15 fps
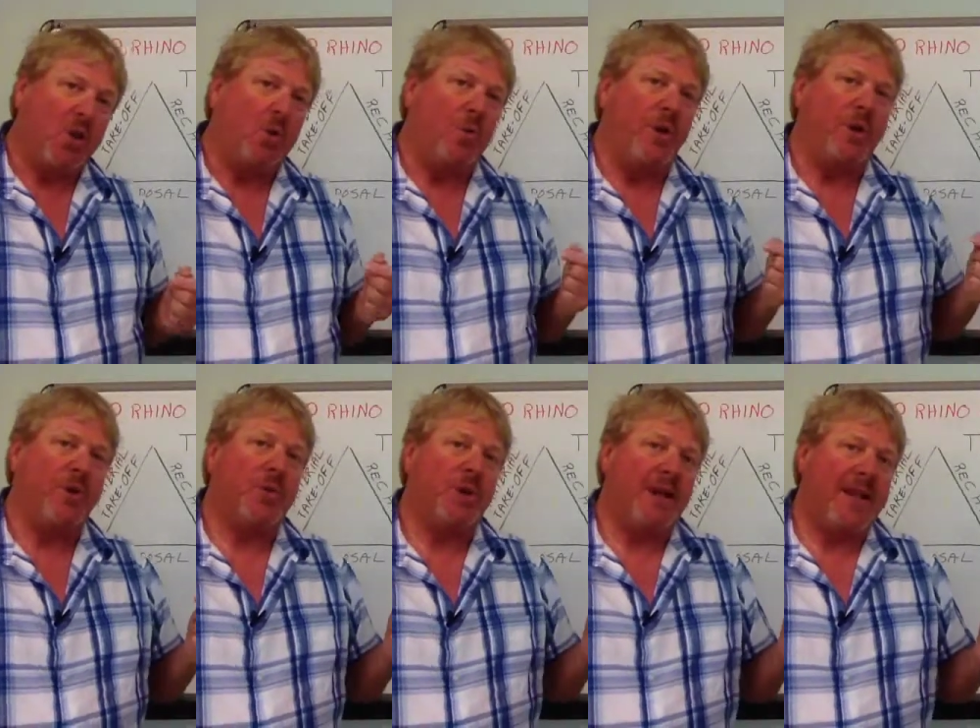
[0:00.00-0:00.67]
We
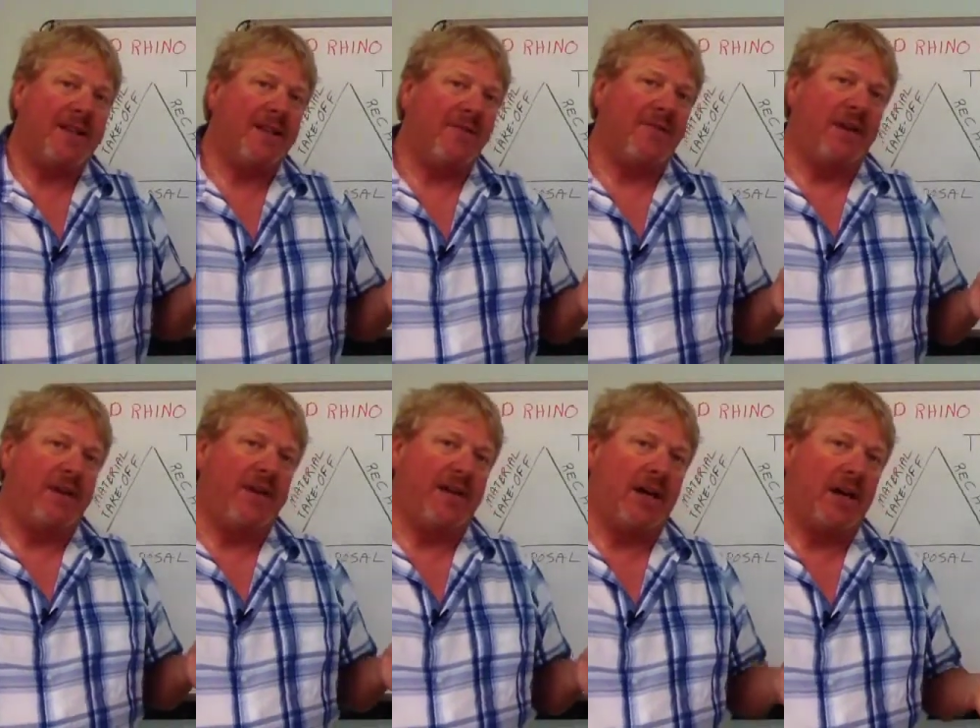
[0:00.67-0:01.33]
create the
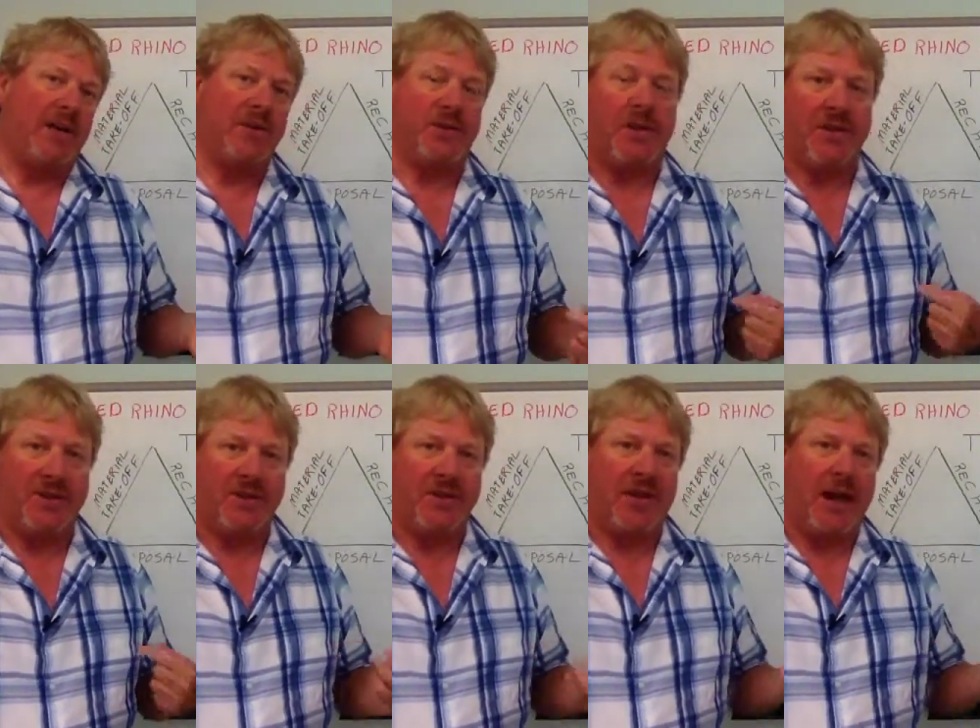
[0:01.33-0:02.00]
videos, or I
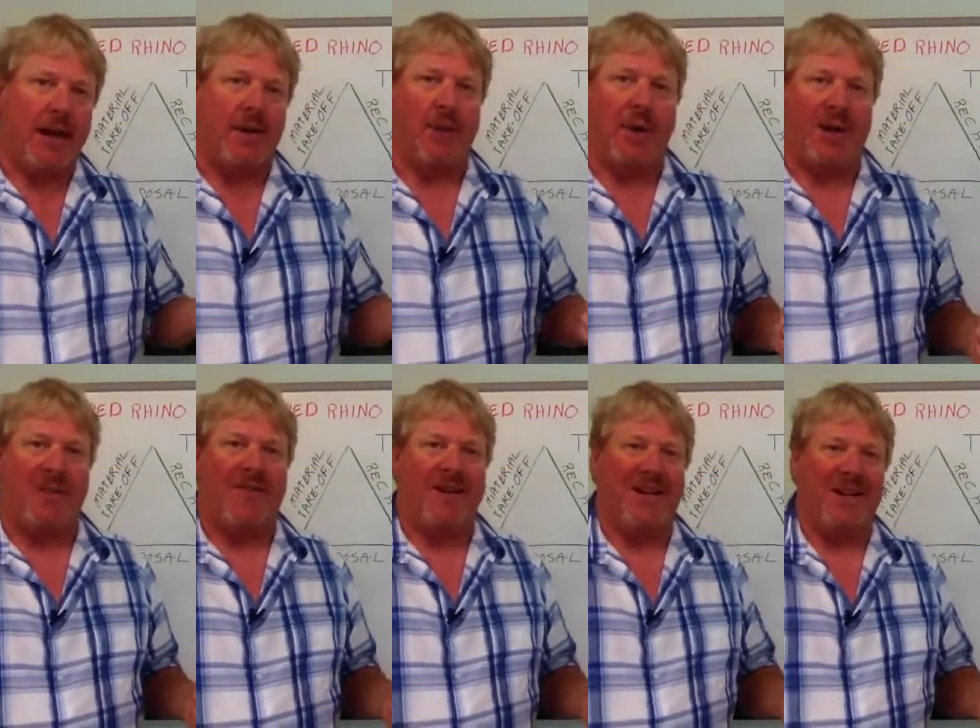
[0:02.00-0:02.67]
should say I create
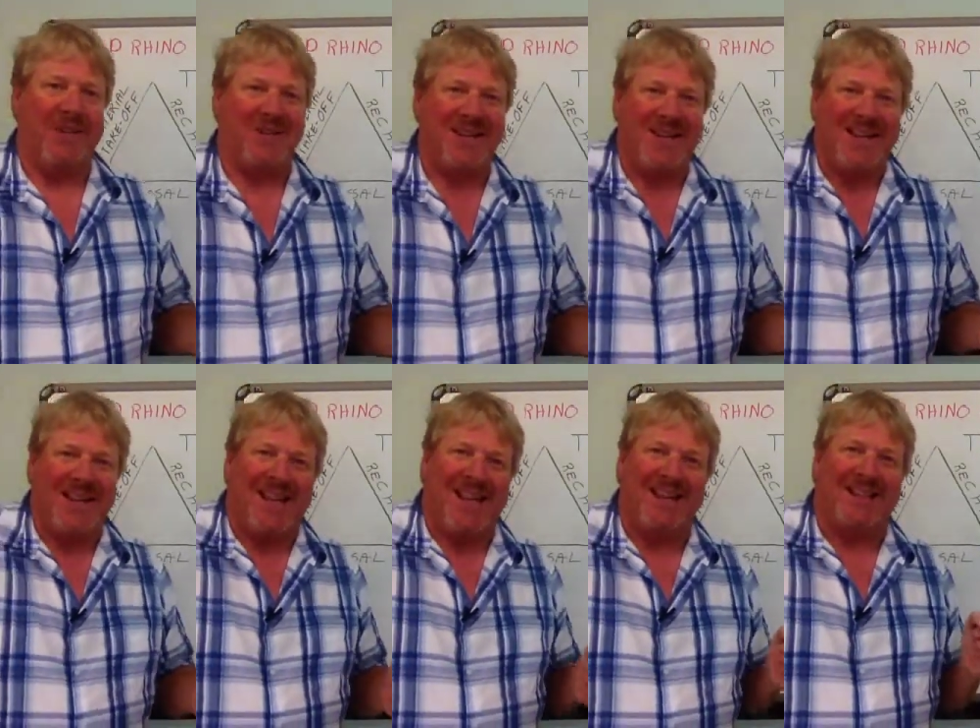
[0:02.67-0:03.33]
the videos
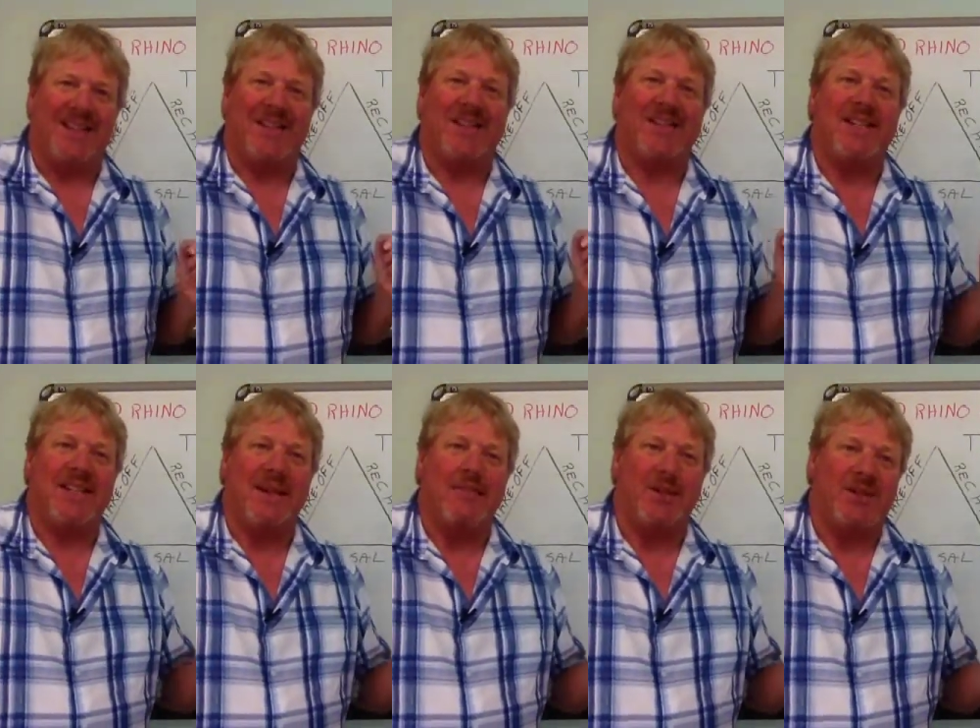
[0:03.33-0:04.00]
in little
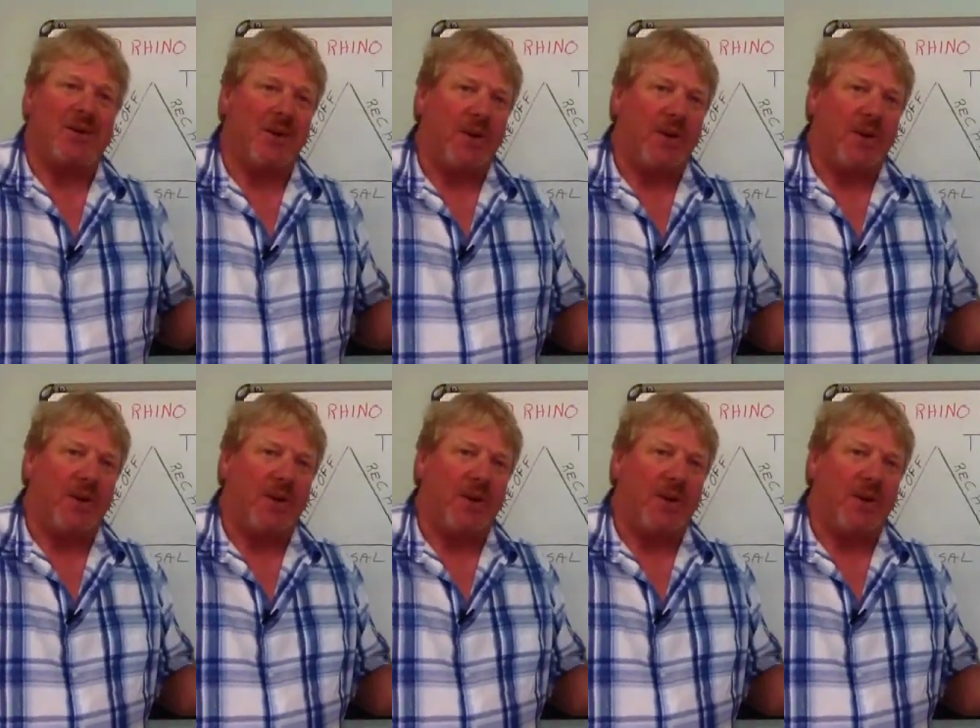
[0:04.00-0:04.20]
snippets.